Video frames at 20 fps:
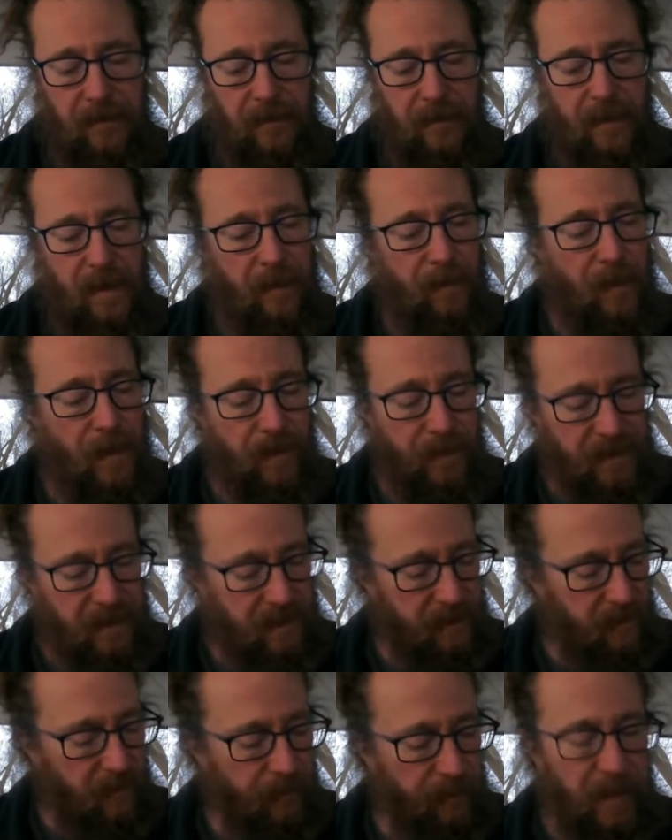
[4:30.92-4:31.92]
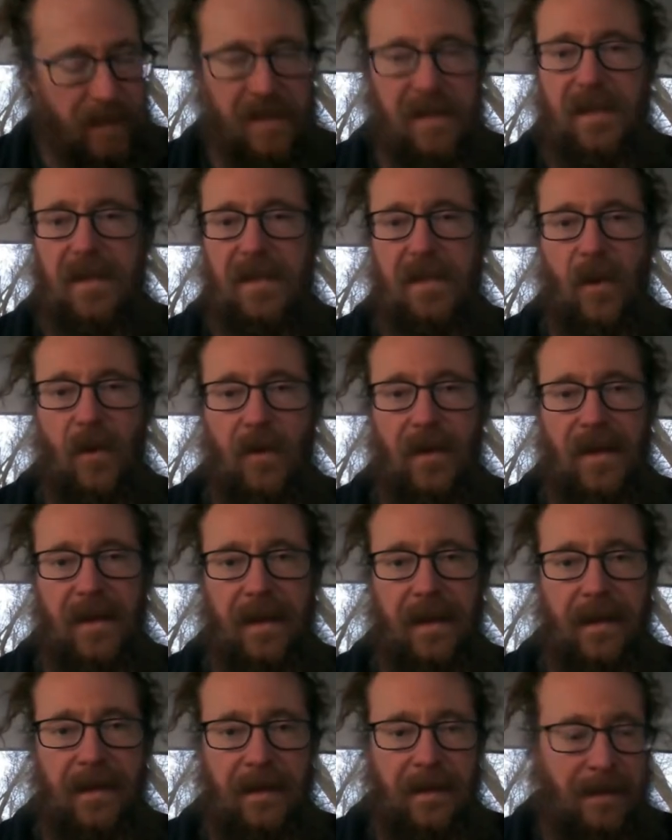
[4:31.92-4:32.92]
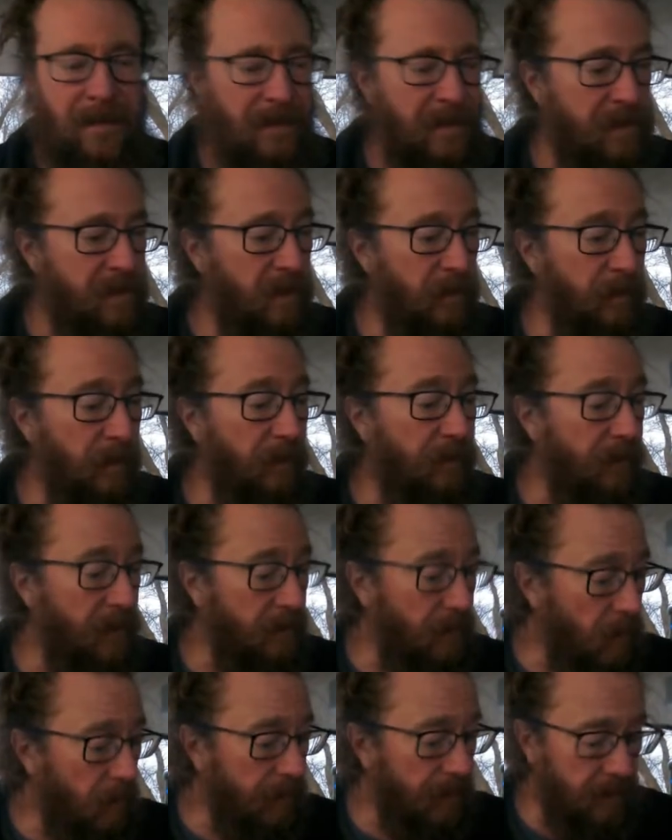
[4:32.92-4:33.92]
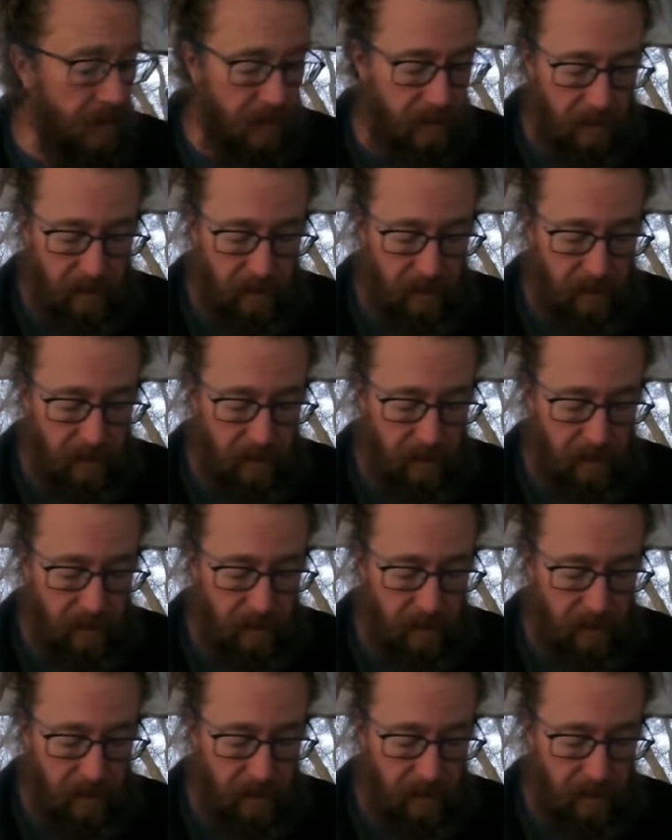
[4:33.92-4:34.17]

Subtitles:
I'll probably just replace this whole thing. So but for the moment,